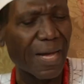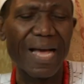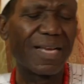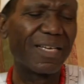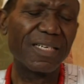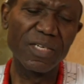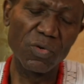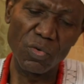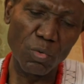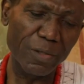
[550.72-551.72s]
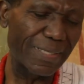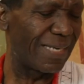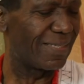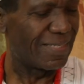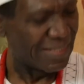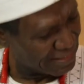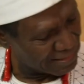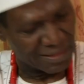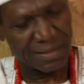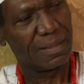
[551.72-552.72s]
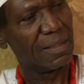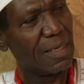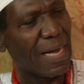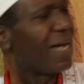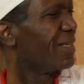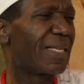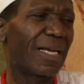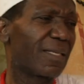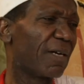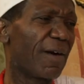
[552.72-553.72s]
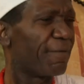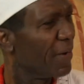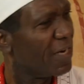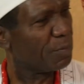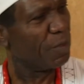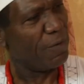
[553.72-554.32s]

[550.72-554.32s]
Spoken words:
I knew what I did, and it has never failed